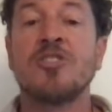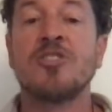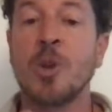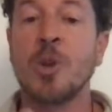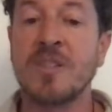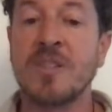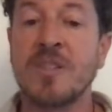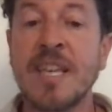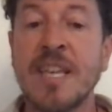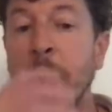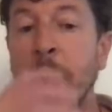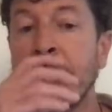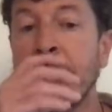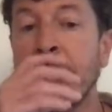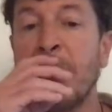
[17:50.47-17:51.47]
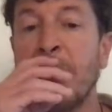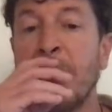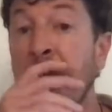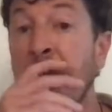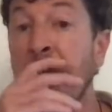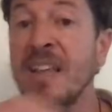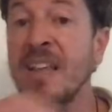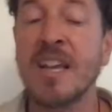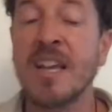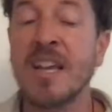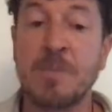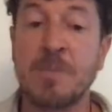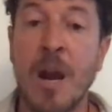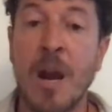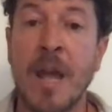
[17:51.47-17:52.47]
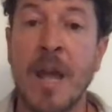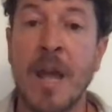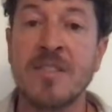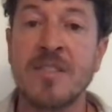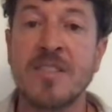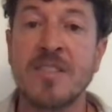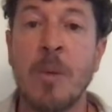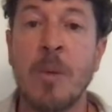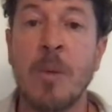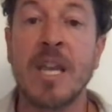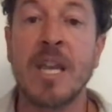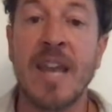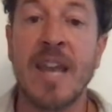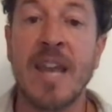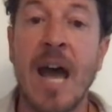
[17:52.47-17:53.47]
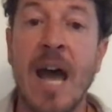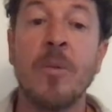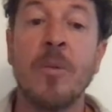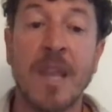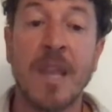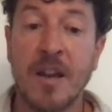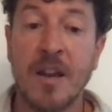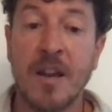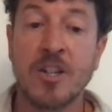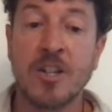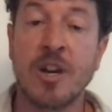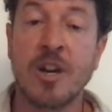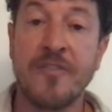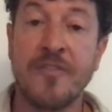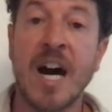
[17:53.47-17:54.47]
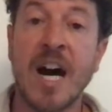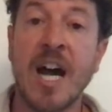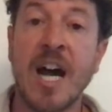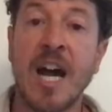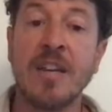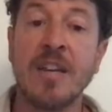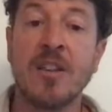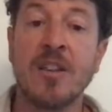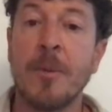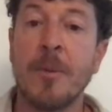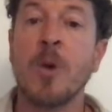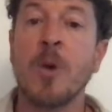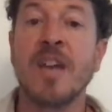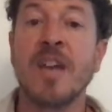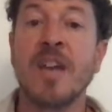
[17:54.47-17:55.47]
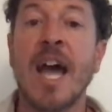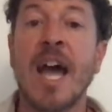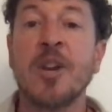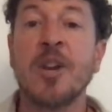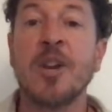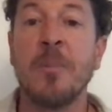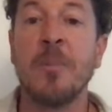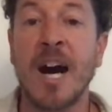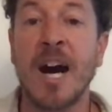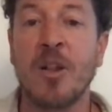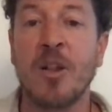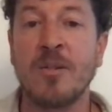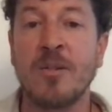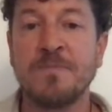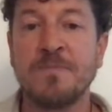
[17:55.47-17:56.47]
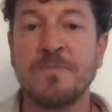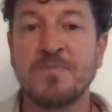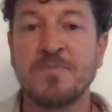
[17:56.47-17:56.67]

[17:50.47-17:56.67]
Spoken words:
So you can see we can run many experiments and we can now find the most accurate model.